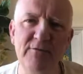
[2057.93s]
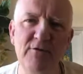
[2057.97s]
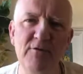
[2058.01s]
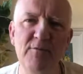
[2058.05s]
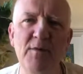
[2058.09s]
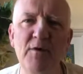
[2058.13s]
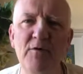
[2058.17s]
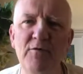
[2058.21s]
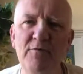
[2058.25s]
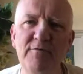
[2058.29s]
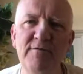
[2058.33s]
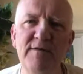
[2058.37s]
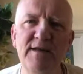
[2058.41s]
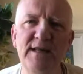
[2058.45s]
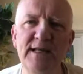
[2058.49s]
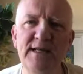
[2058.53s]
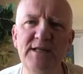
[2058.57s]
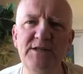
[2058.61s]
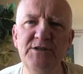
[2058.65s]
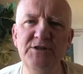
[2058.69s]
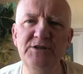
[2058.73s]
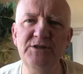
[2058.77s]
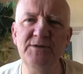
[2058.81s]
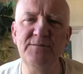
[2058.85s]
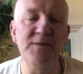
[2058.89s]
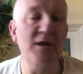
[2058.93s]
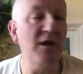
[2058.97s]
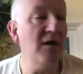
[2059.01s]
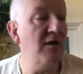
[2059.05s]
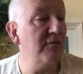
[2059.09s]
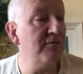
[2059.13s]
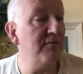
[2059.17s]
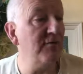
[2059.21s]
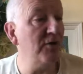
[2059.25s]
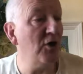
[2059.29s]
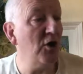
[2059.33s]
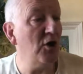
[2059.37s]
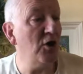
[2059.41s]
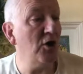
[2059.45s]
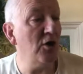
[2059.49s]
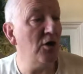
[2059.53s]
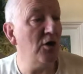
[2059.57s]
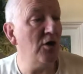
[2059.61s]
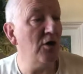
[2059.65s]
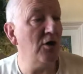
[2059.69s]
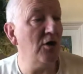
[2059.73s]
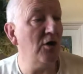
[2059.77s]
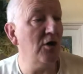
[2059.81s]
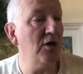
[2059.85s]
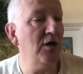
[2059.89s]
remote village, for
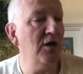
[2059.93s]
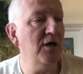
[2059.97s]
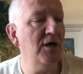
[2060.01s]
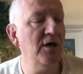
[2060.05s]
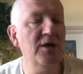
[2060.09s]
her,